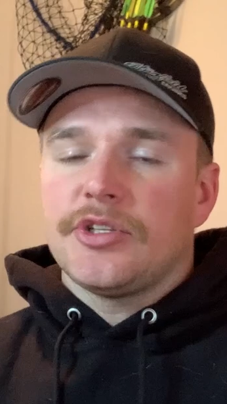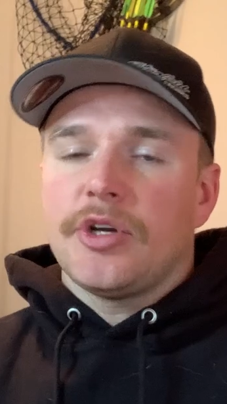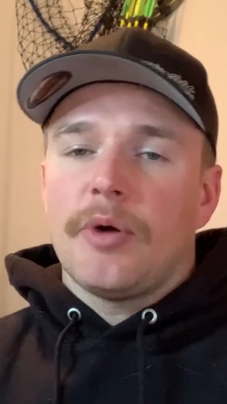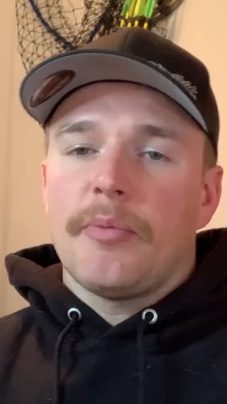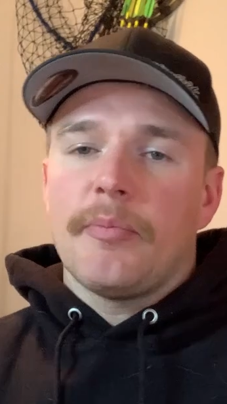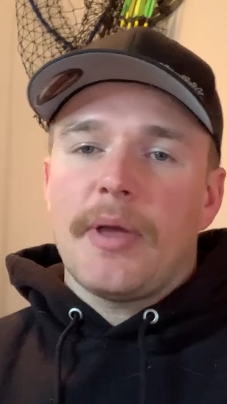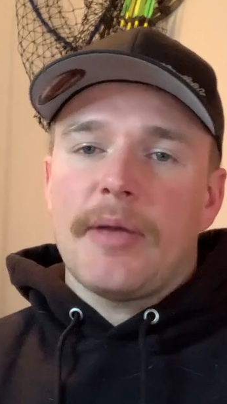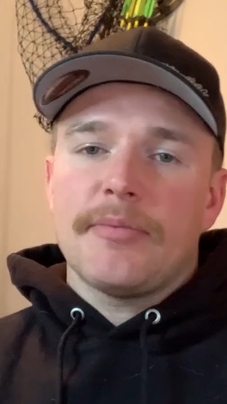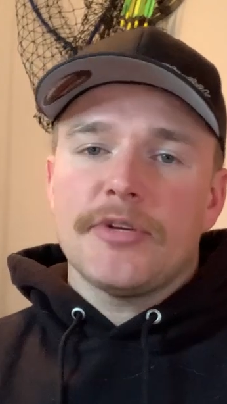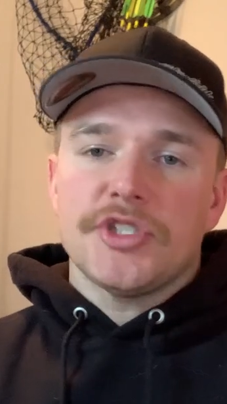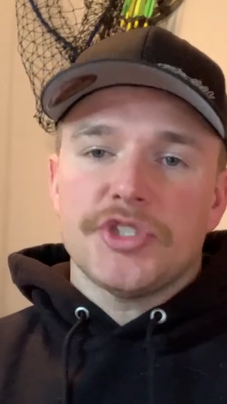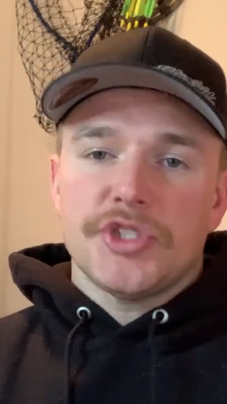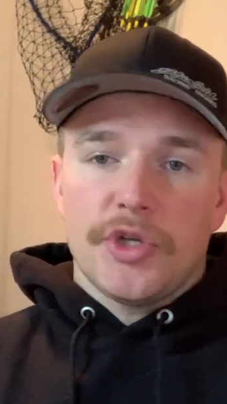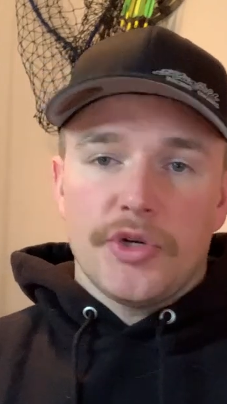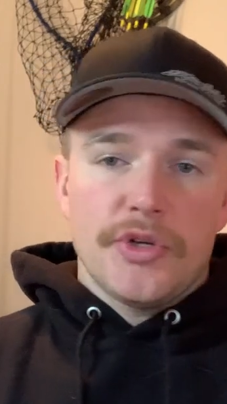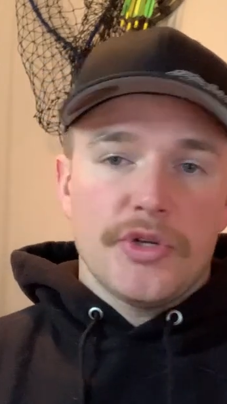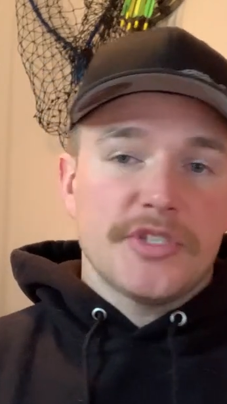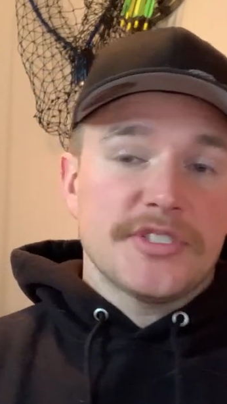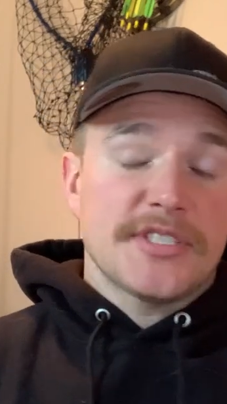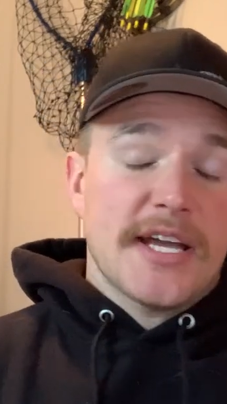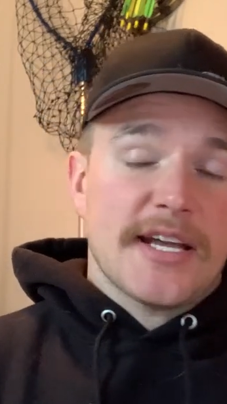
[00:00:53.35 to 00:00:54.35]
You know, maybe show
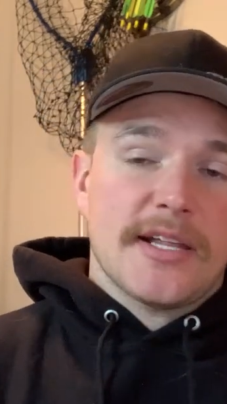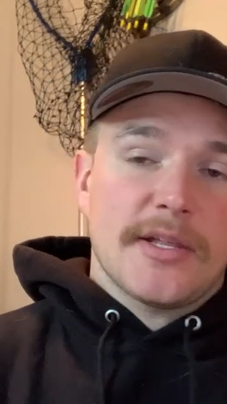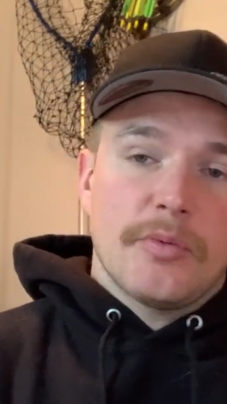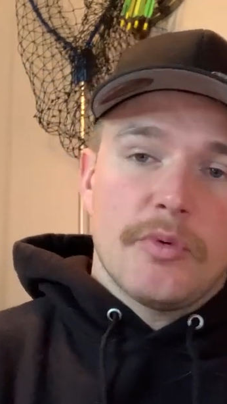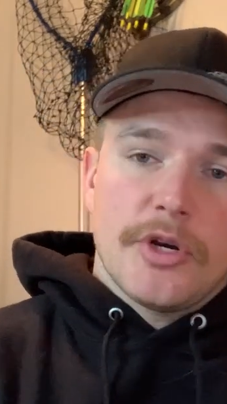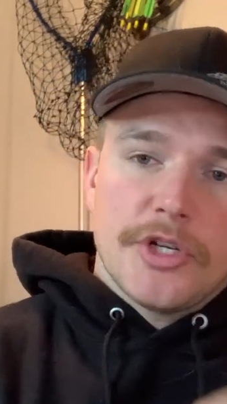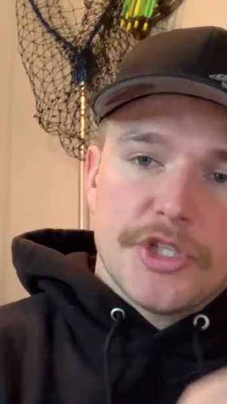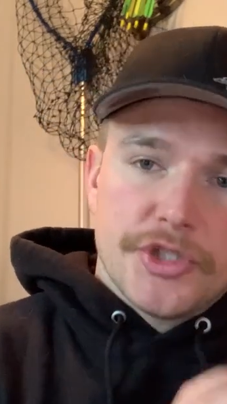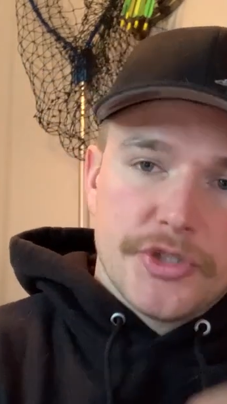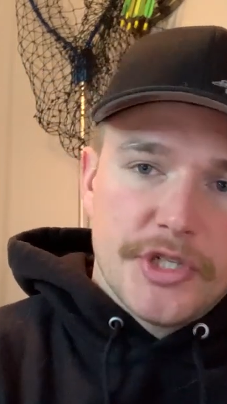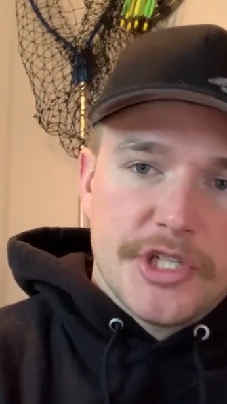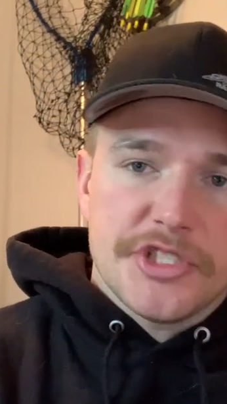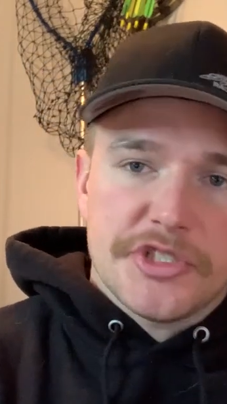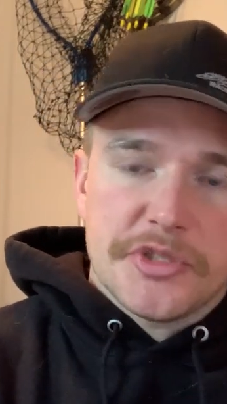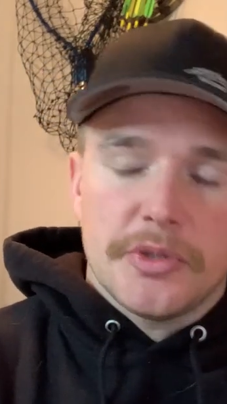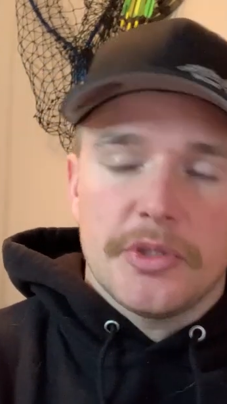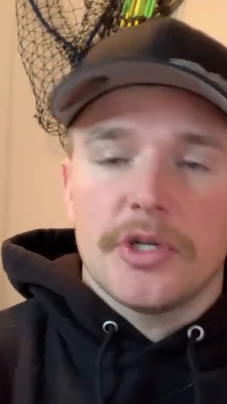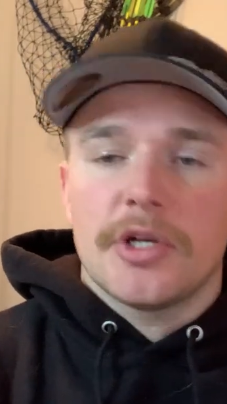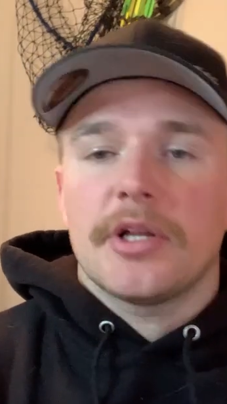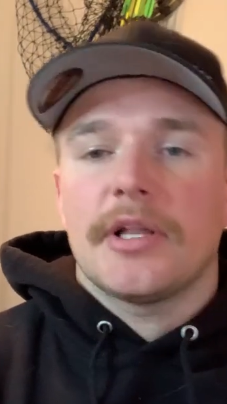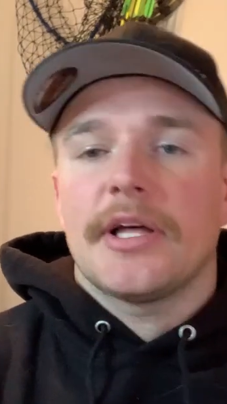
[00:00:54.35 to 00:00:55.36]
you exactly what trees
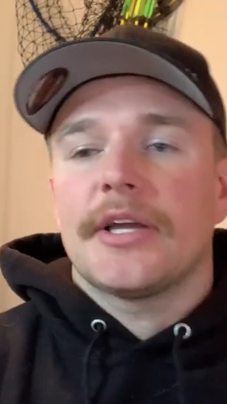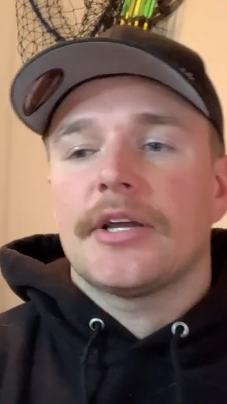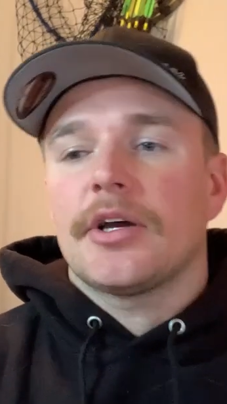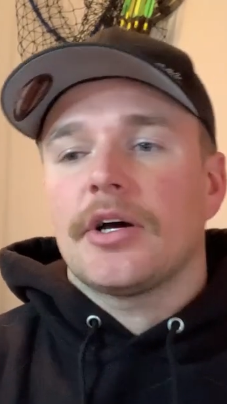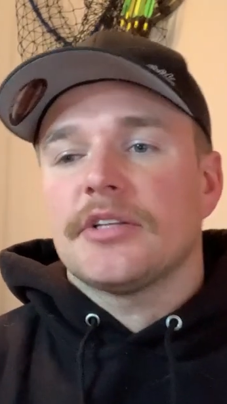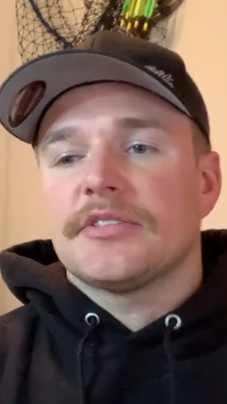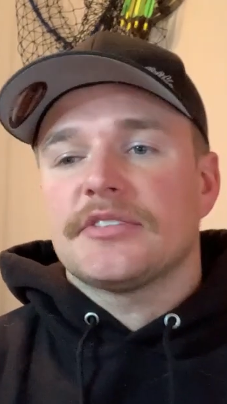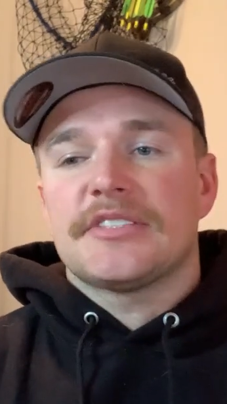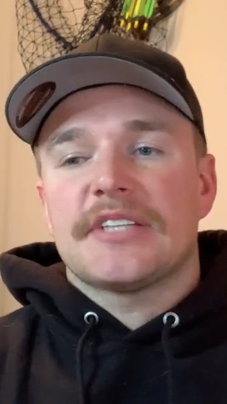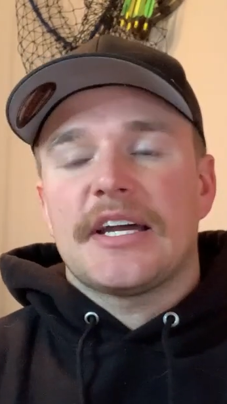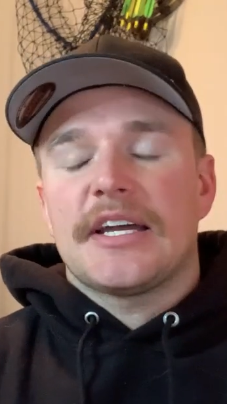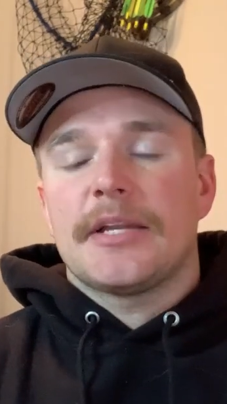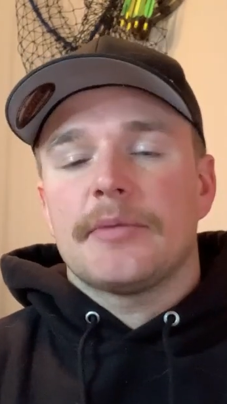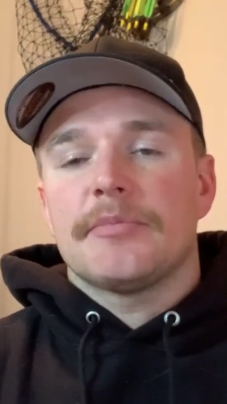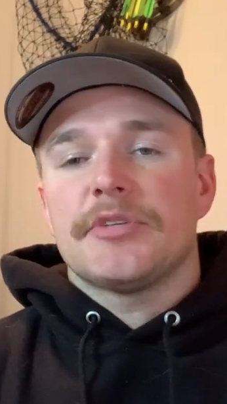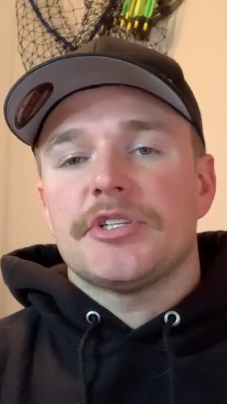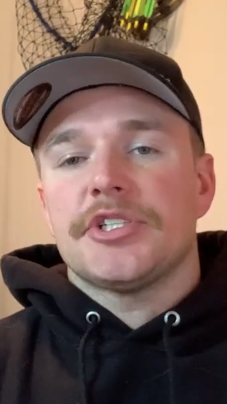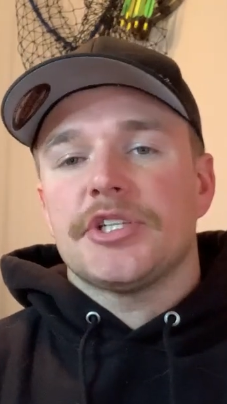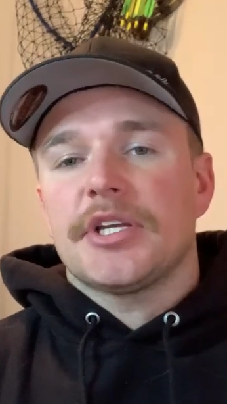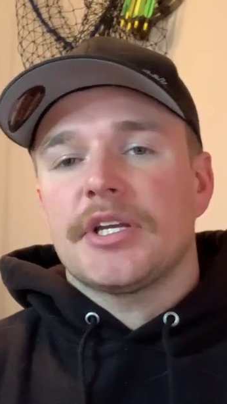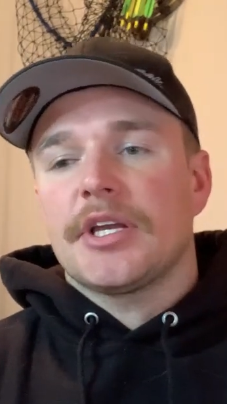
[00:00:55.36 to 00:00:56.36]
will look like on side
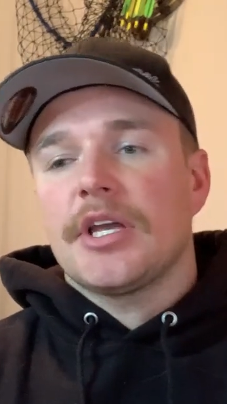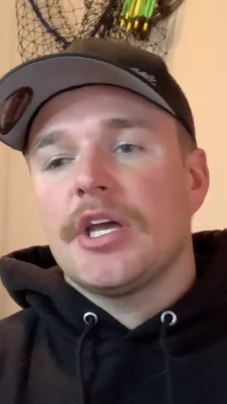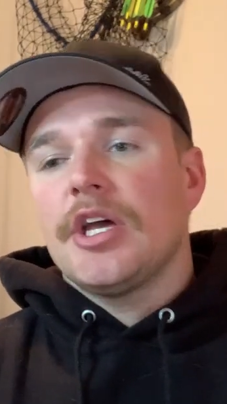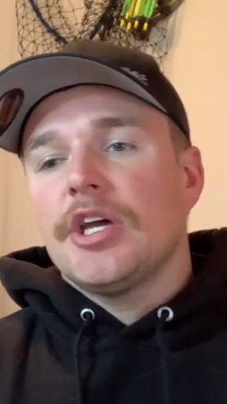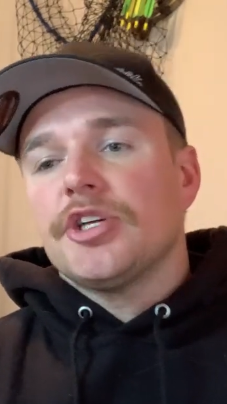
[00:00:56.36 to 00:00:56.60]
imaging,